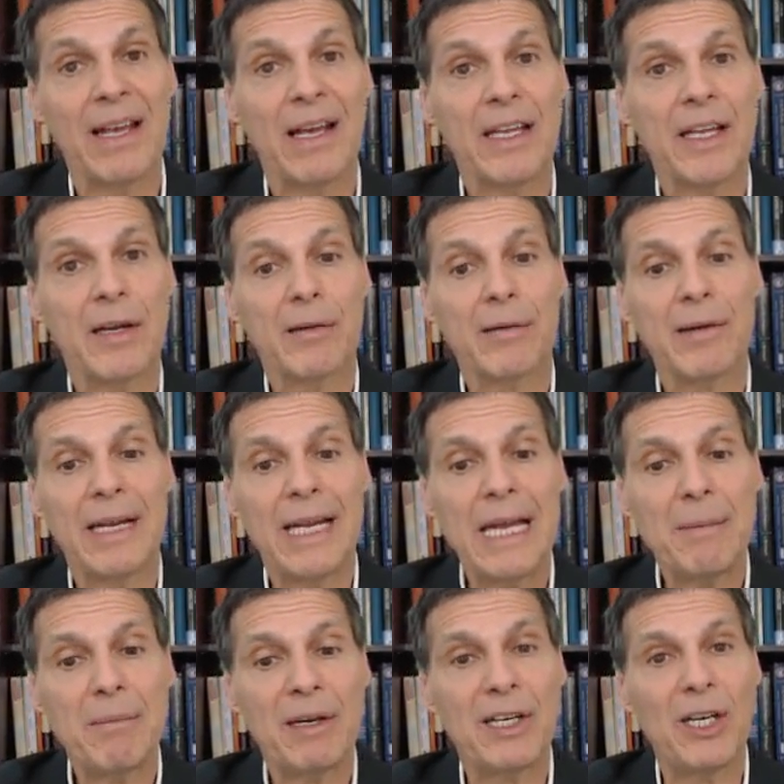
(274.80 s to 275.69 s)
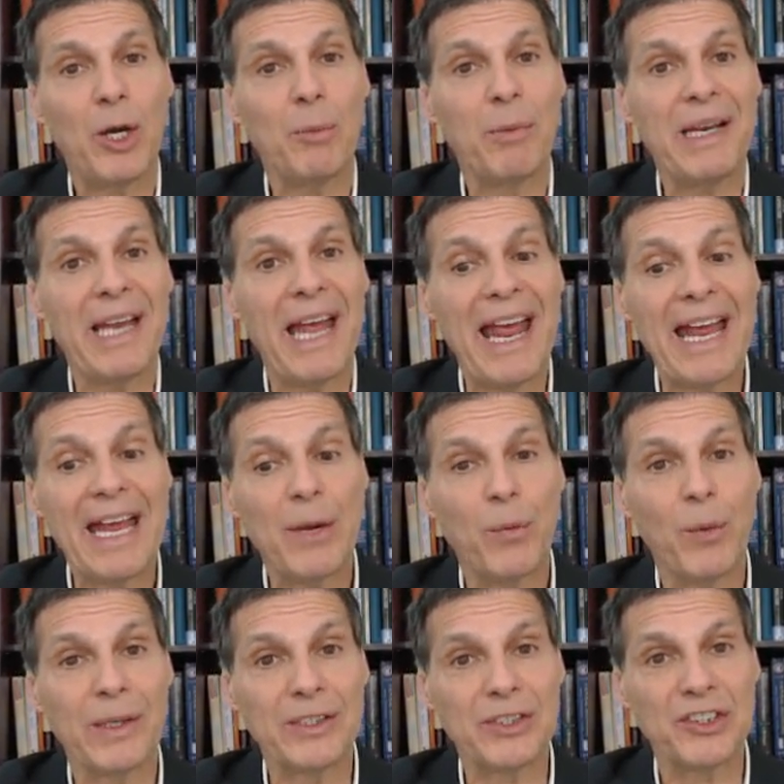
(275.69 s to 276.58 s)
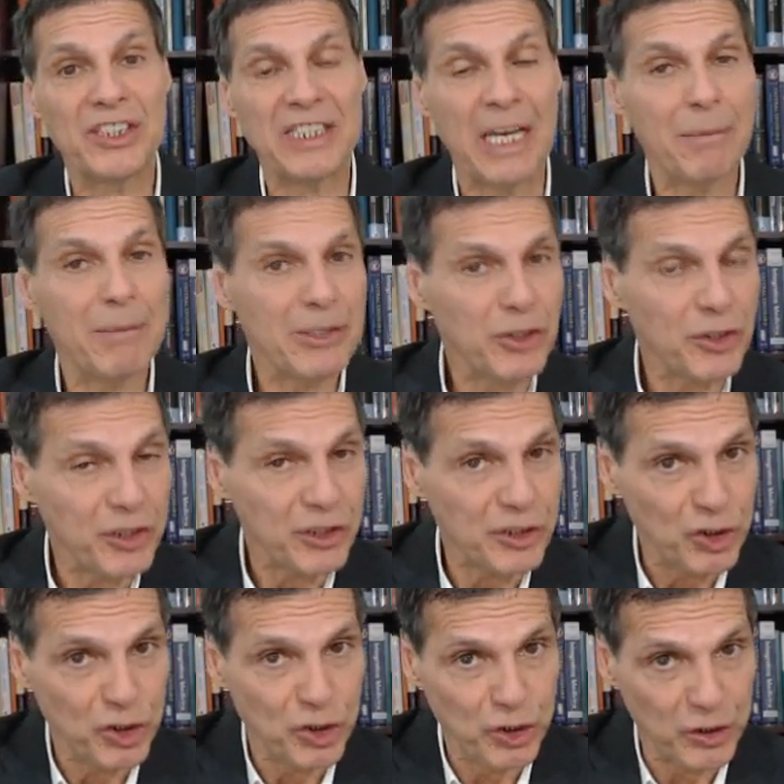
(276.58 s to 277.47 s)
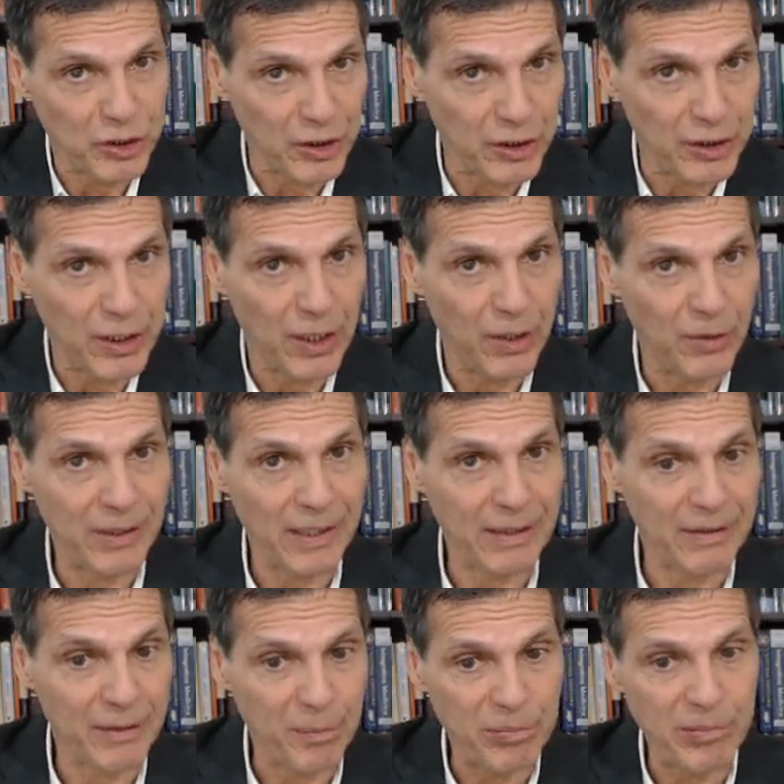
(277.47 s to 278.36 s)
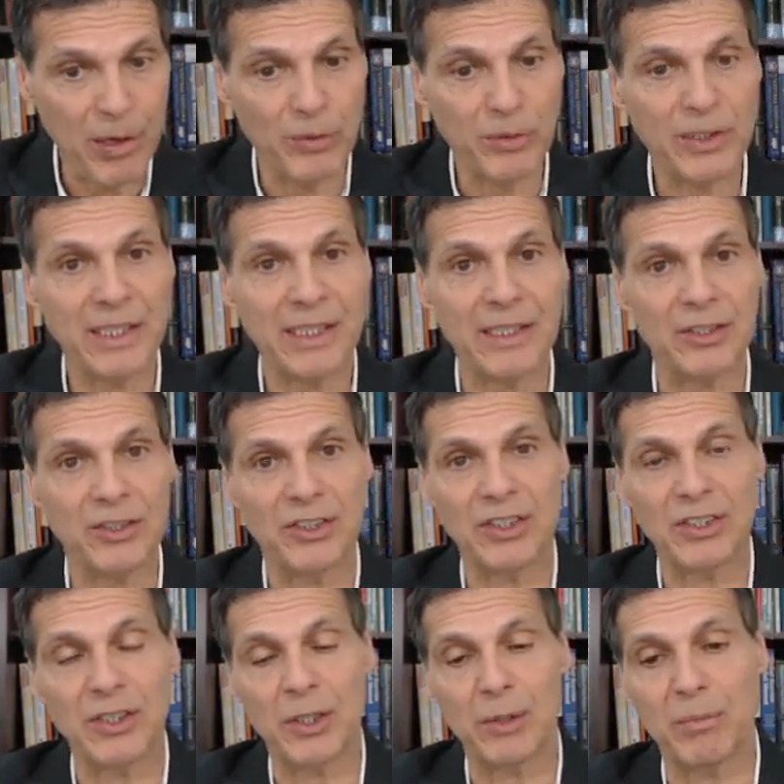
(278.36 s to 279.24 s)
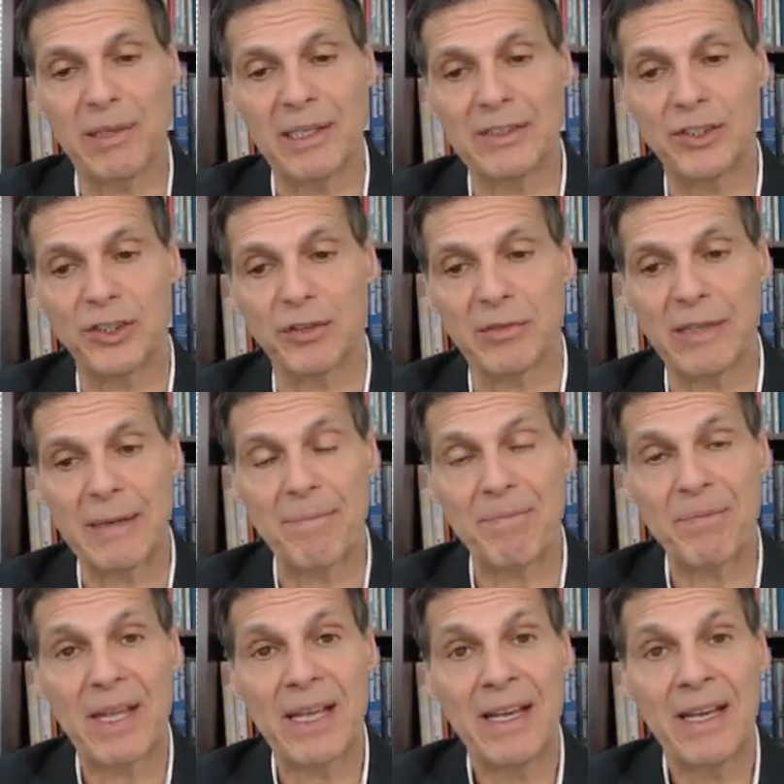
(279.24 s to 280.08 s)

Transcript: Your hemoglobin A1C, how much are you sugar-coating the proteins in your bloodstream?